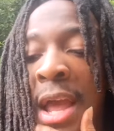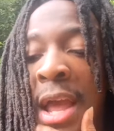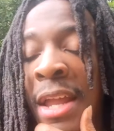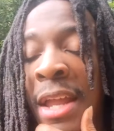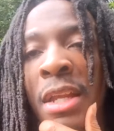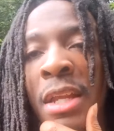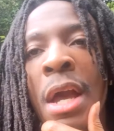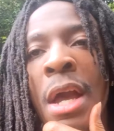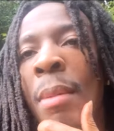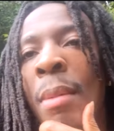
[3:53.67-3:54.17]

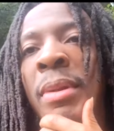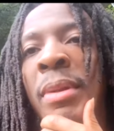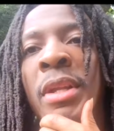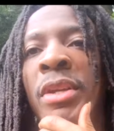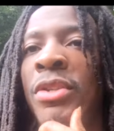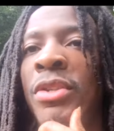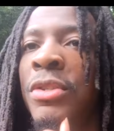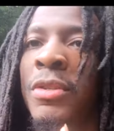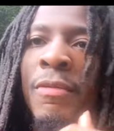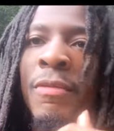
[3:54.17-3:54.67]
any
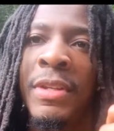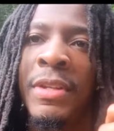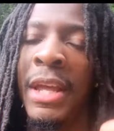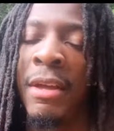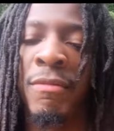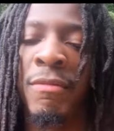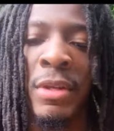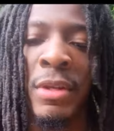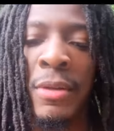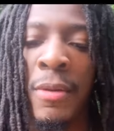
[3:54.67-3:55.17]
combination of
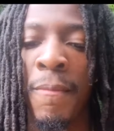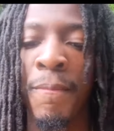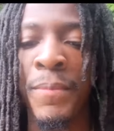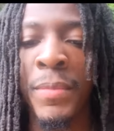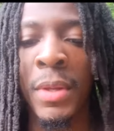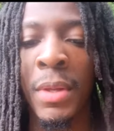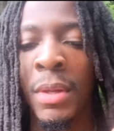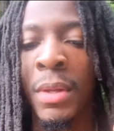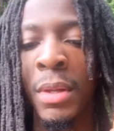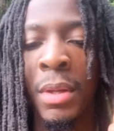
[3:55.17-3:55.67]
Devin,
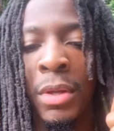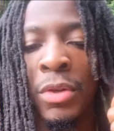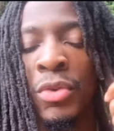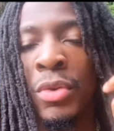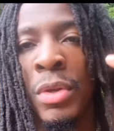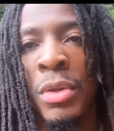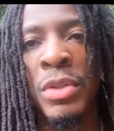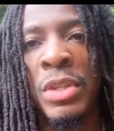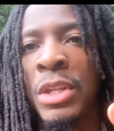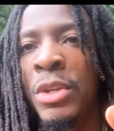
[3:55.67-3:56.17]

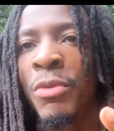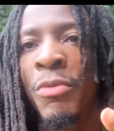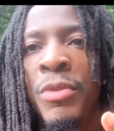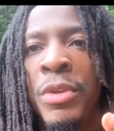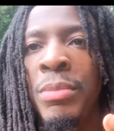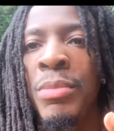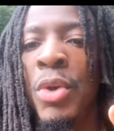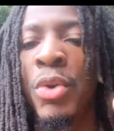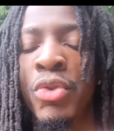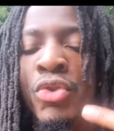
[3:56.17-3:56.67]

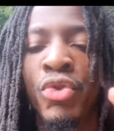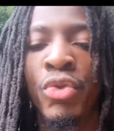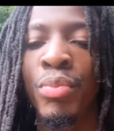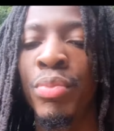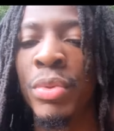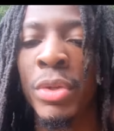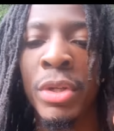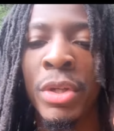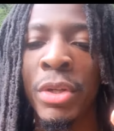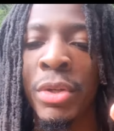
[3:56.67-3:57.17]
Teofimo,
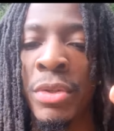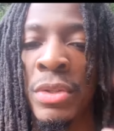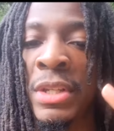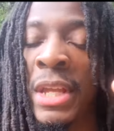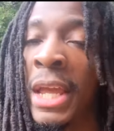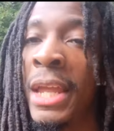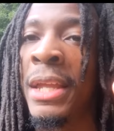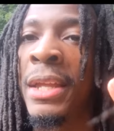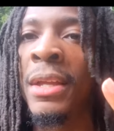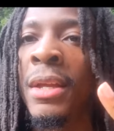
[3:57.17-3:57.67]
Subriel,
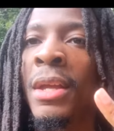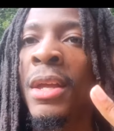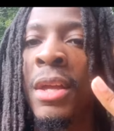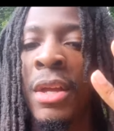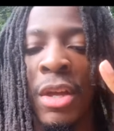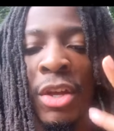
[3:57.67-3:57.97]
Tank,